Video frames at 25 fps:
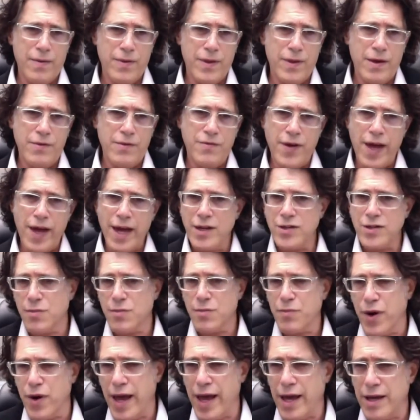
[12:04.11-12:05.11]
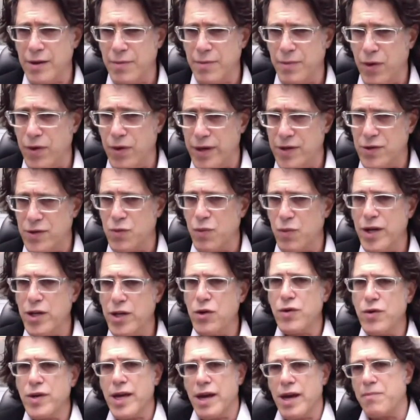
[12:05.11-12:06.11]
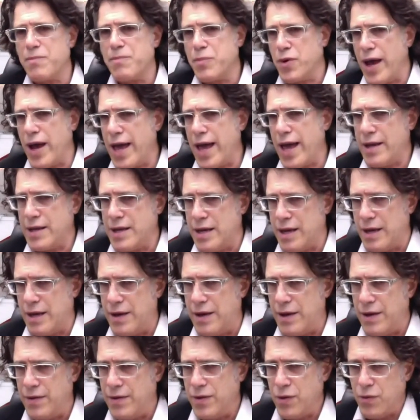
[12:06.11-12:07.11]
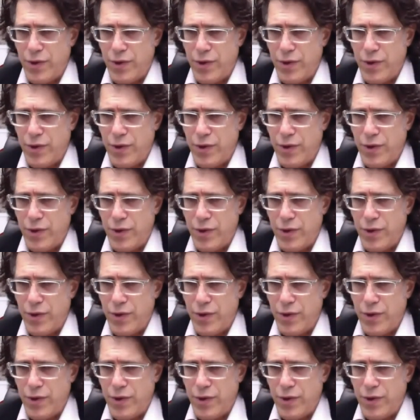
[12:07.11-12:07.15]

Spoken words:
the advantage of brandable is when you get branded,